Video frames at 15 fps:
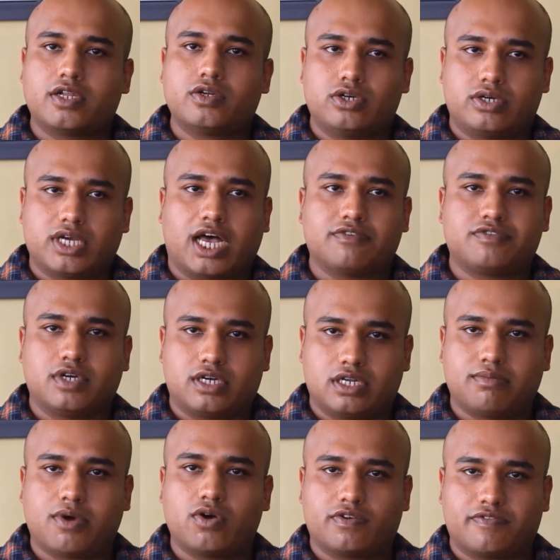You need to have
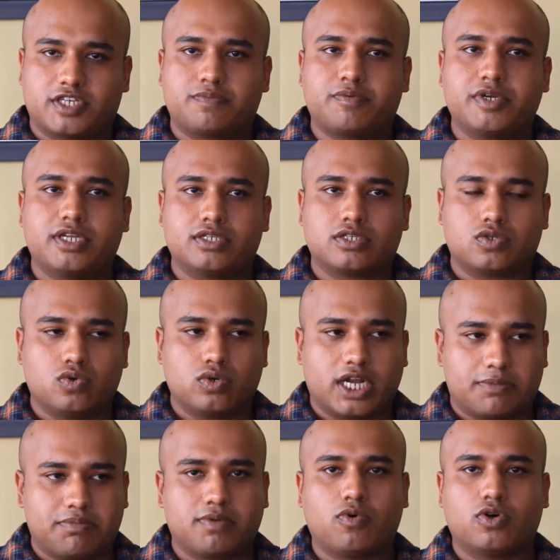certain amount of experience to
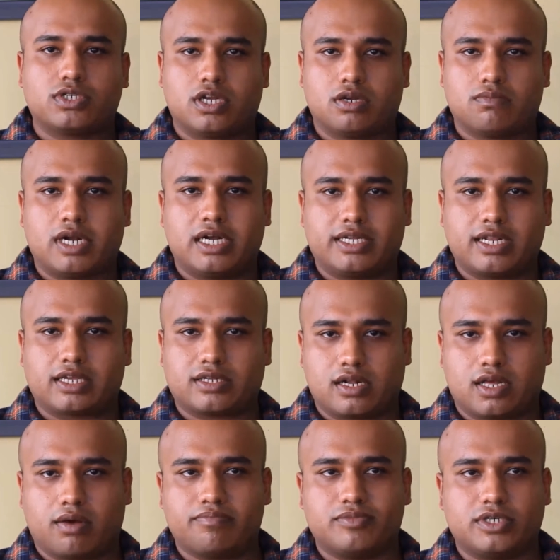get promotion in
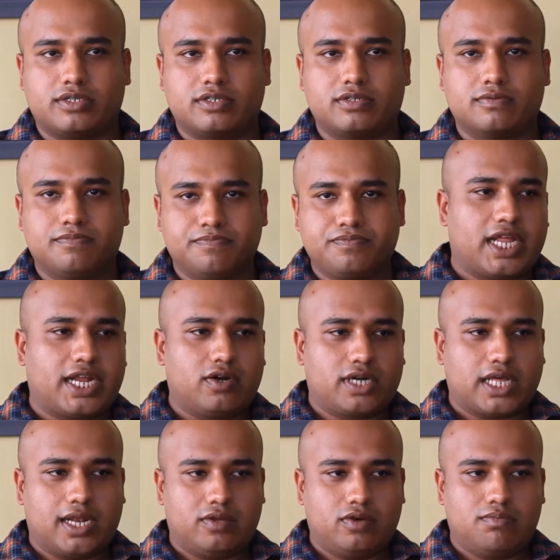multinational companies. I'd like to
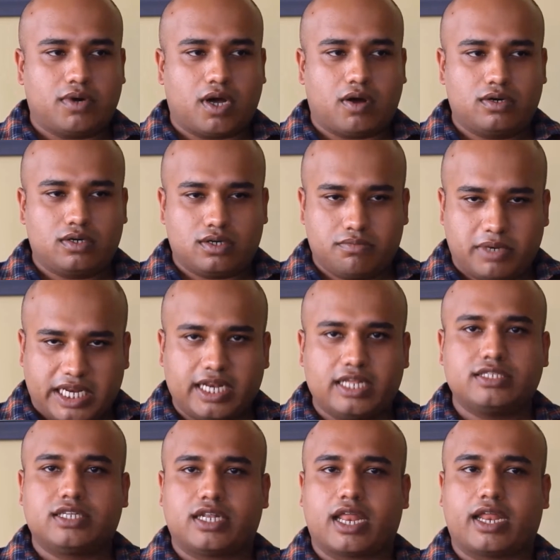tell you about marine
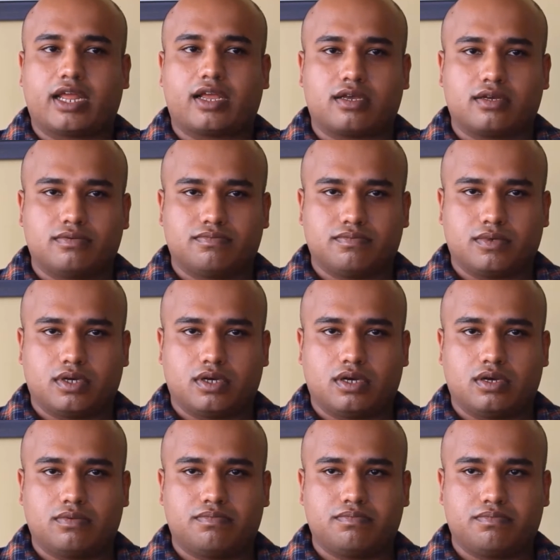engineering.
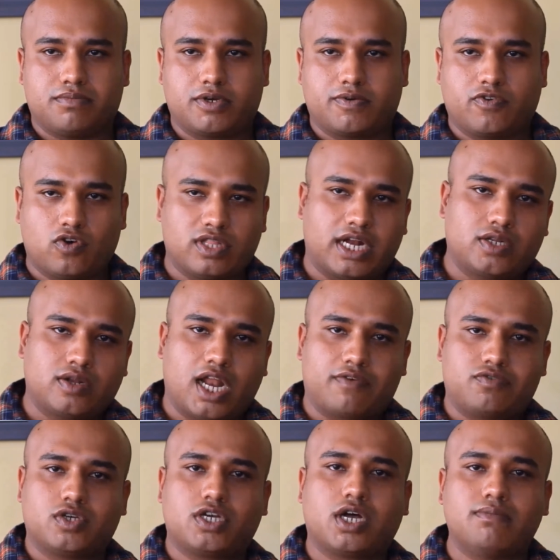Before that, you'll
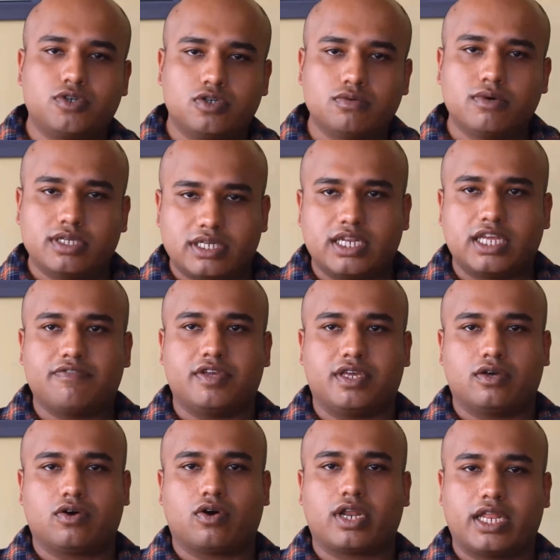have to come to Merchant
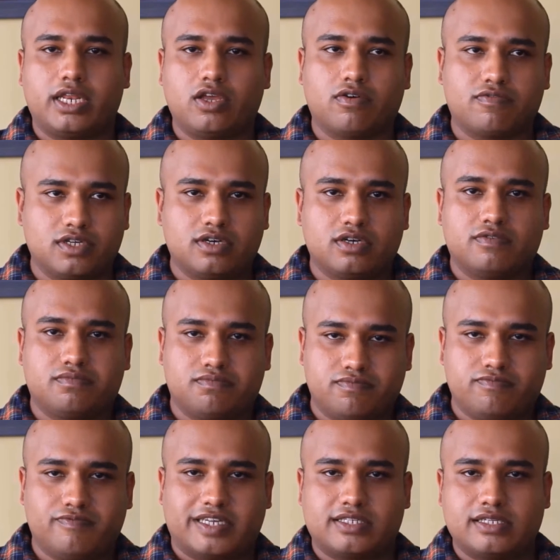Navy or any of
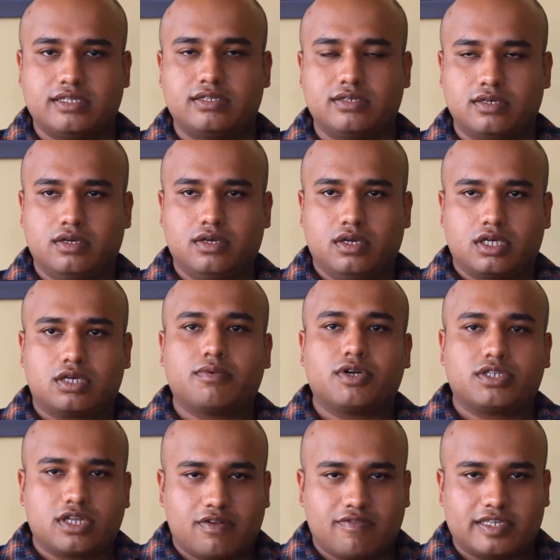the vessels,
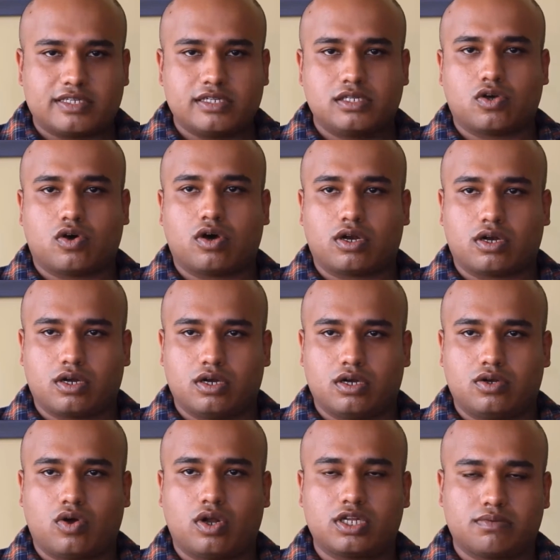commercial vessels
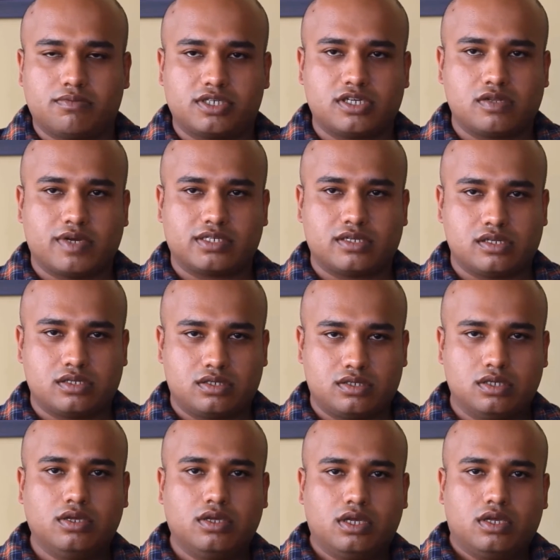or non-commercial
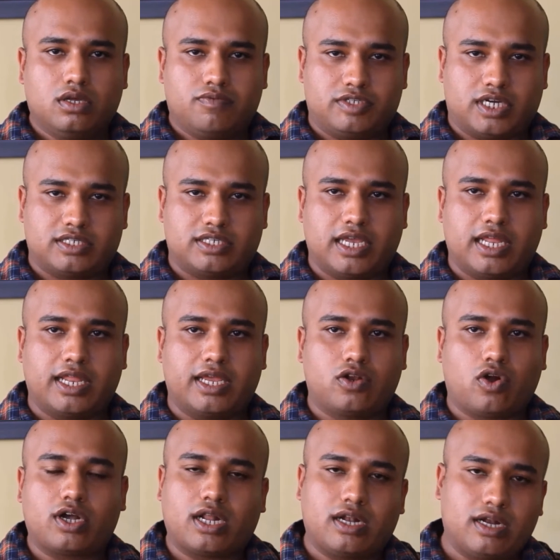vessels which are
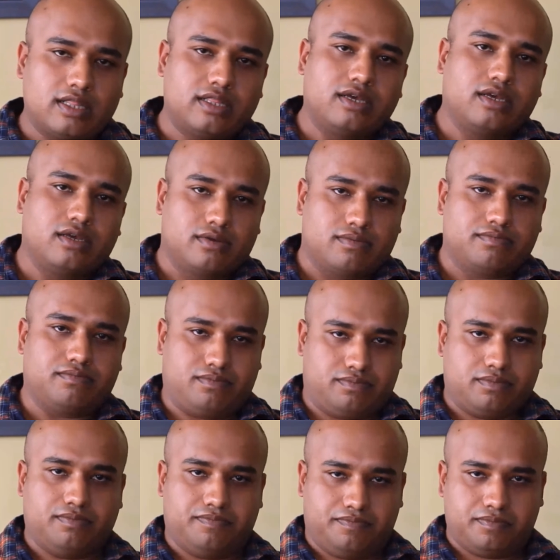sailing, not under the
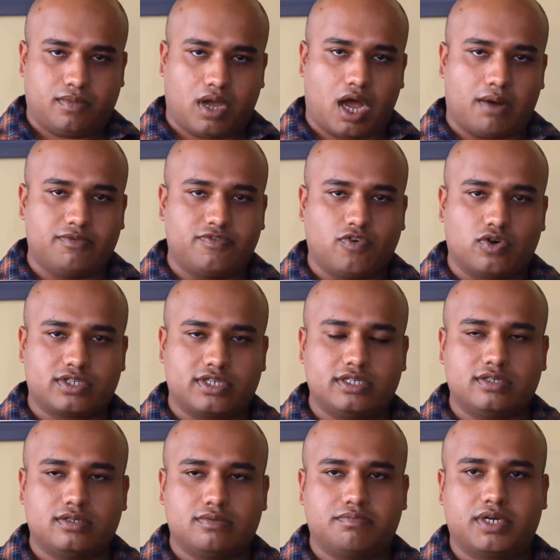armed
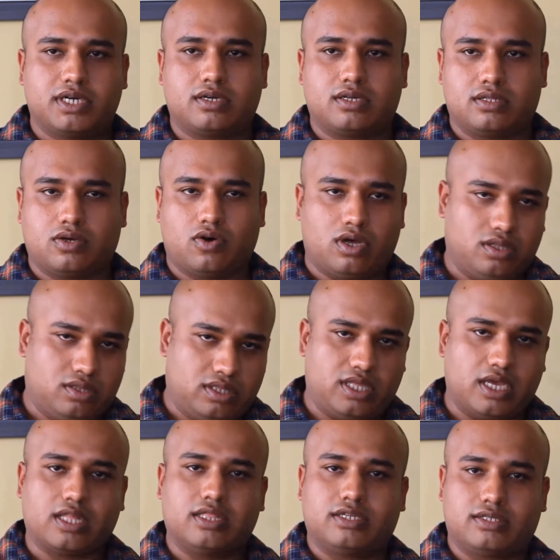forces, but
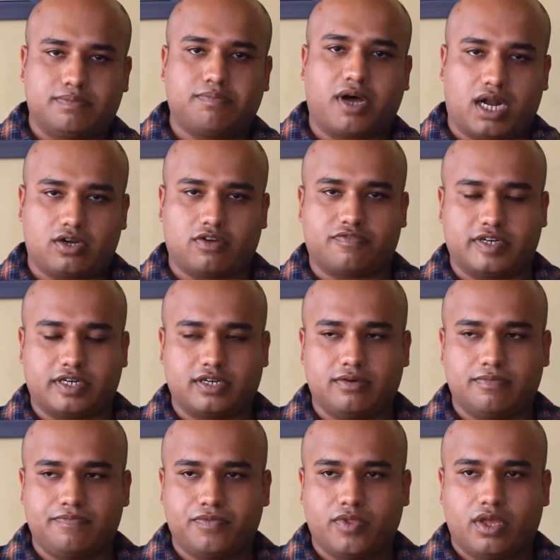the other part of it.
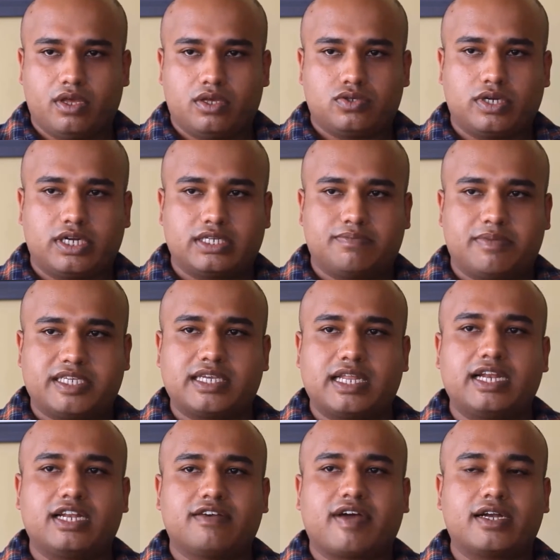So it is
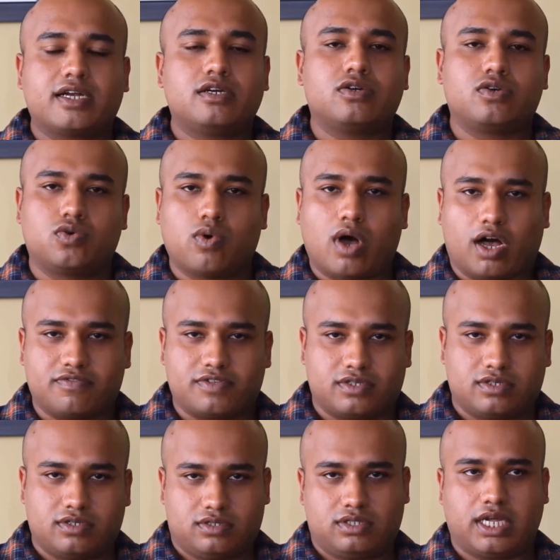basically divided into two
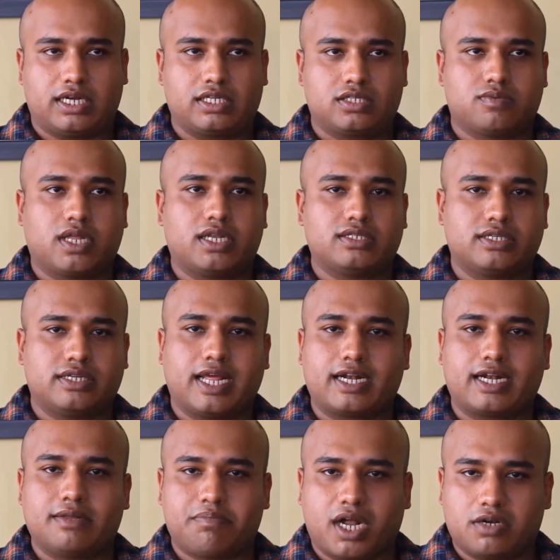halves. That is, one is the
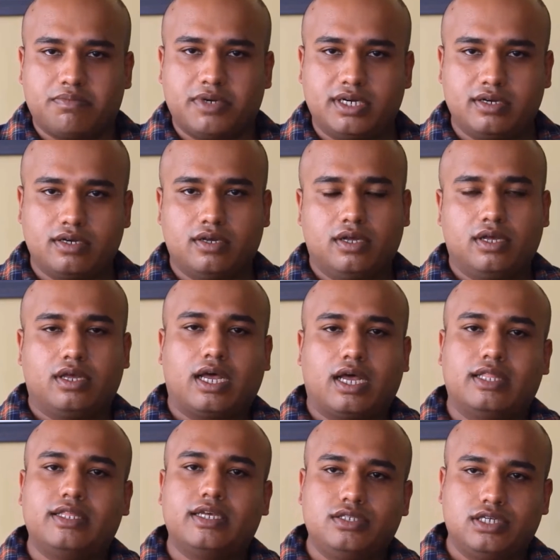deck department
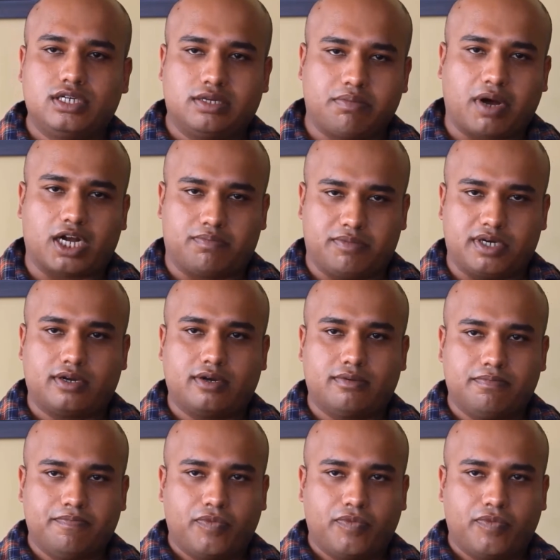and the engine department.